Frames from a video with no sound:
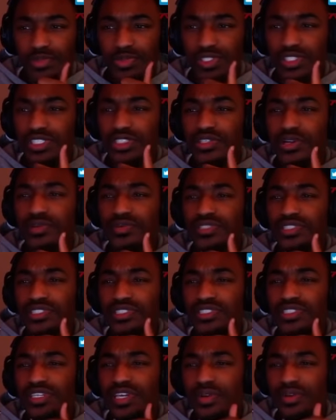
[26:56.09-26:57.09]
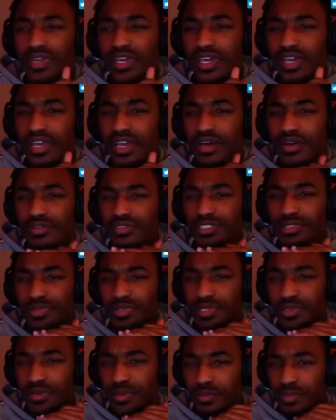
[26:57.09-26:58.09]
but she's always down to hang out and
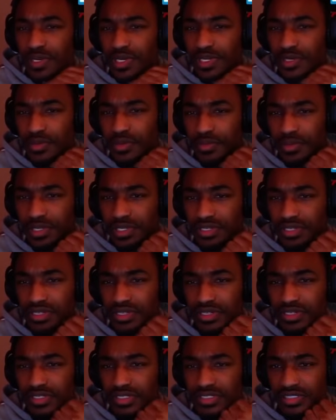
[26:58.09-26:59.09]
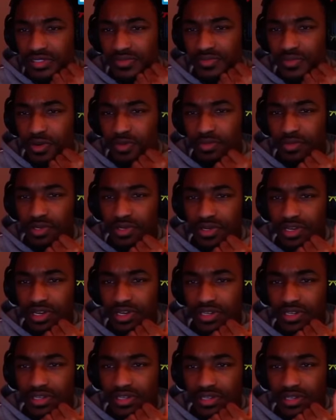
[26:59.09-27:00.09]
spending her money on me. Does she fuck with me or
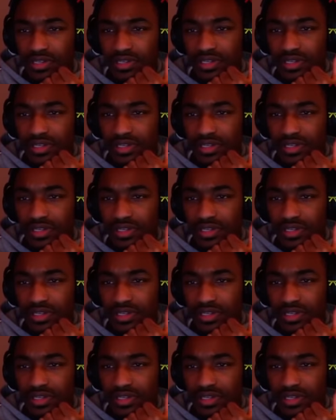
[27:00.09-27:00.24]
not?